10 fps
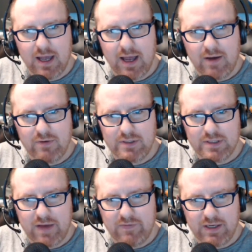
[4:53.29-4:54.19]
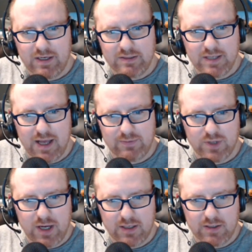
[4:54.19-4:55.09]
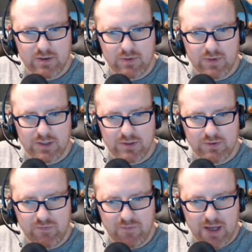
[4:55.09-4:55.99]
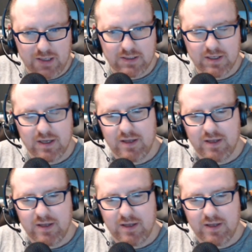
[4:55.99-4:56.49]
how is having it on Snapdragon going to affect